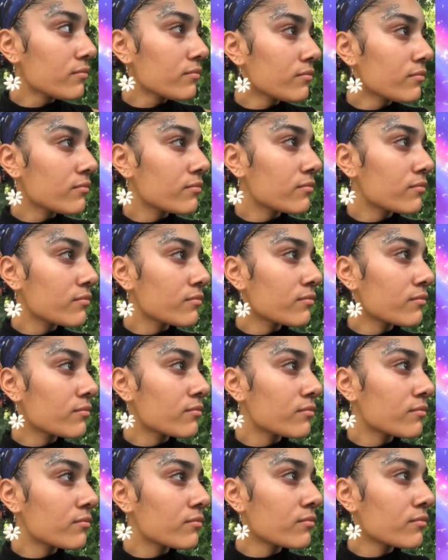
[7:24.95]
But what I'm
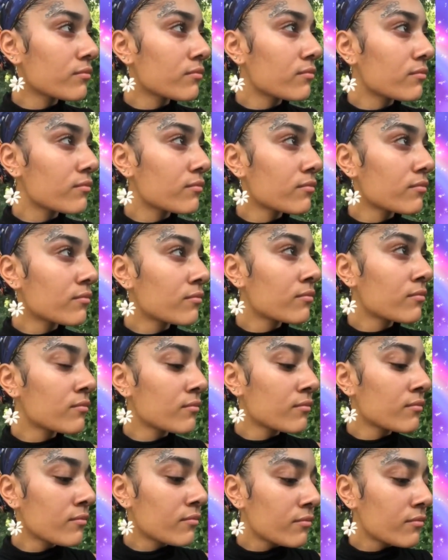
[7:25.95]
concerned about,
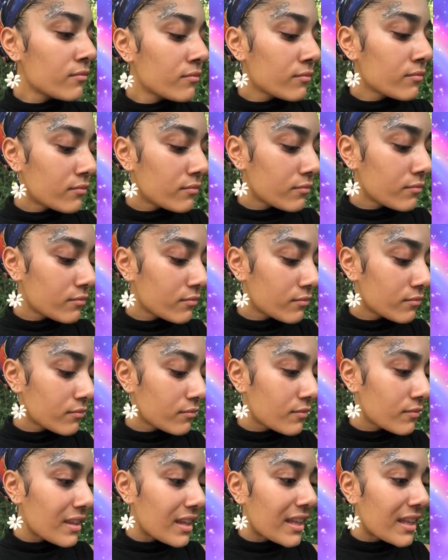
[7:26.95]
and I
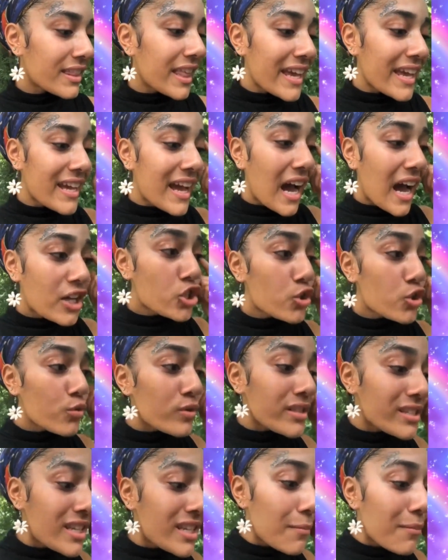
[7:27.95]
share this with you guys
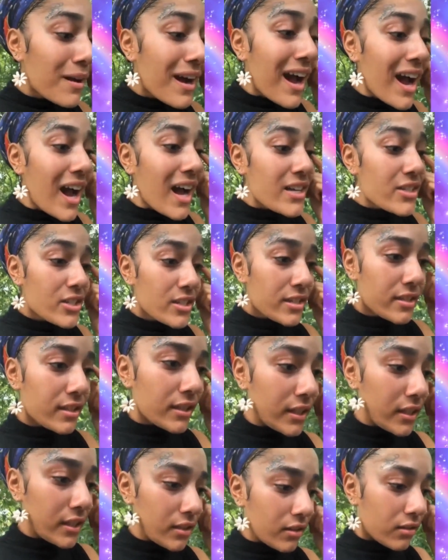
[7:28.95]
all the time,
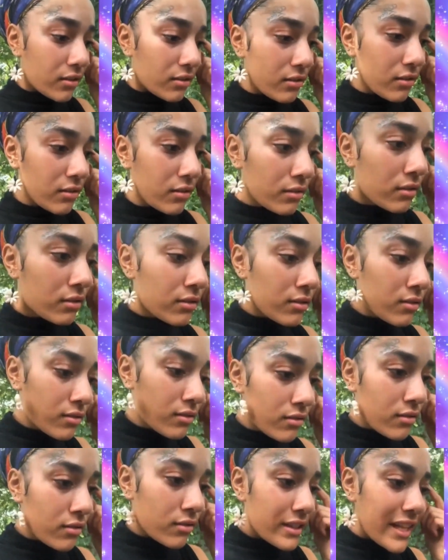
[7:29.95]
is the
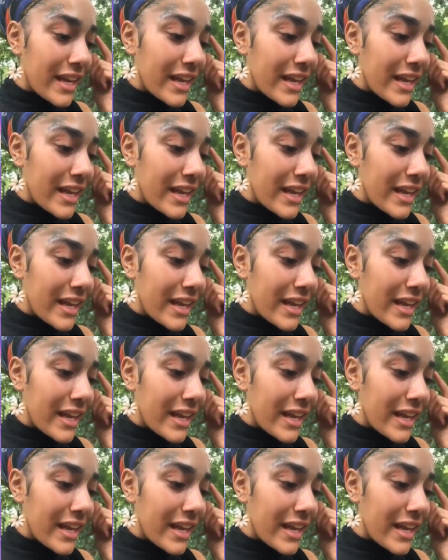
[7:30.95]
mental.